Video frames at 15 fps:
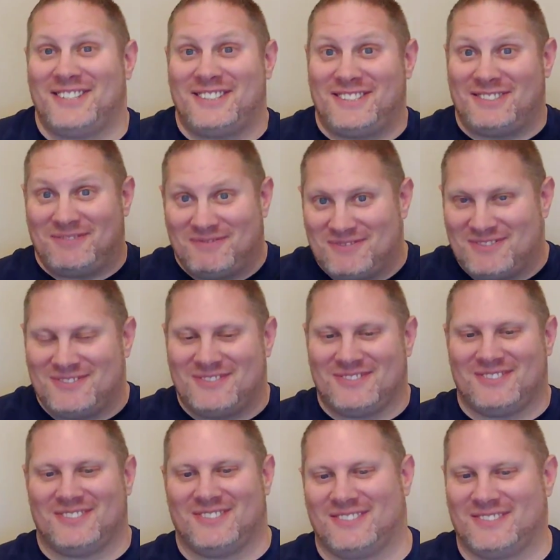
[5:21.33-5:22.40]

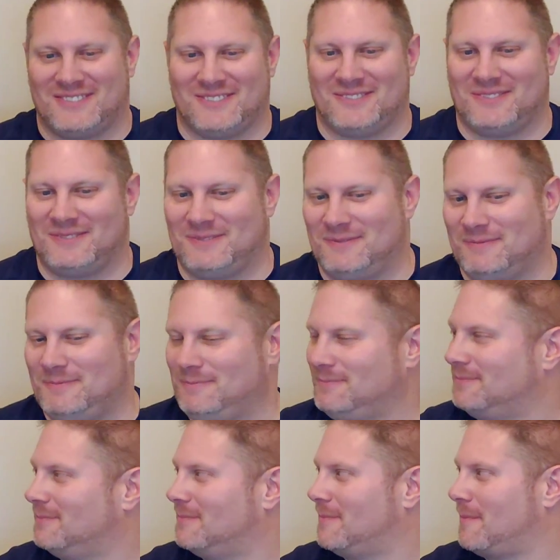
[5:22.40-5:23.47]

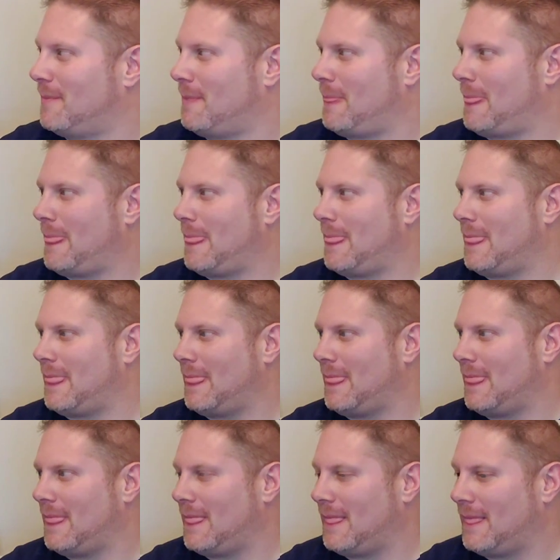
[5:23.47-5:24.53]

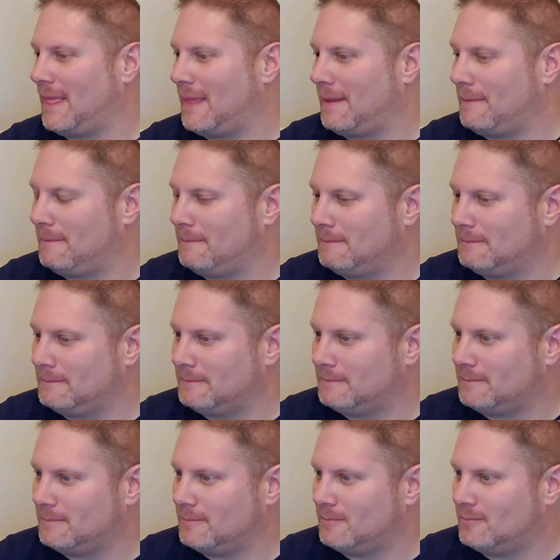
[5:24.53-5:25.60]

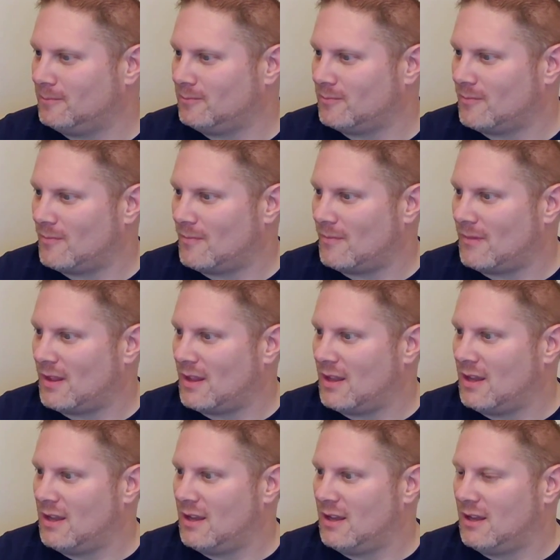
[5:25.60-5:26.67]

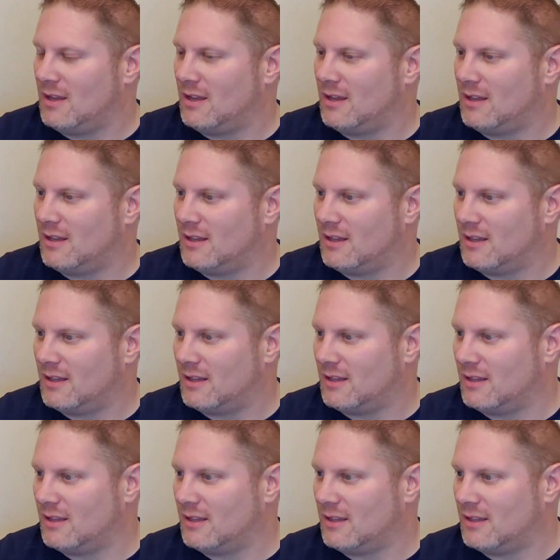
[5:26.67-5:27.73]

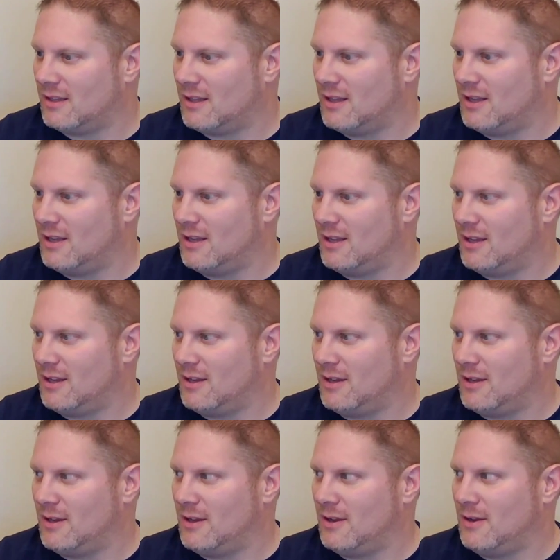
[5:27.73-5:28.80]

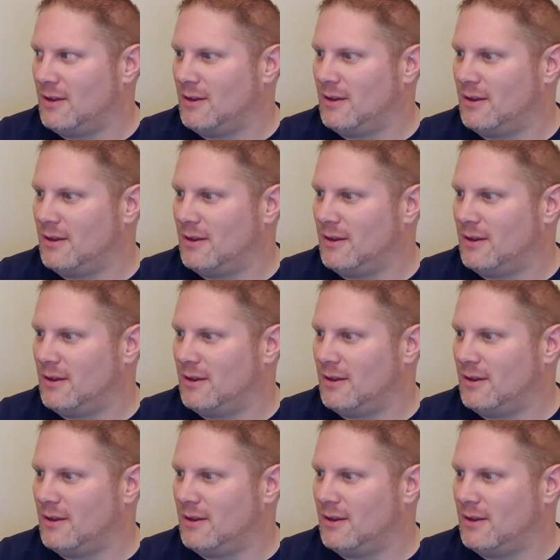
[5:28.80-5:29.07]
This person isn't speaking.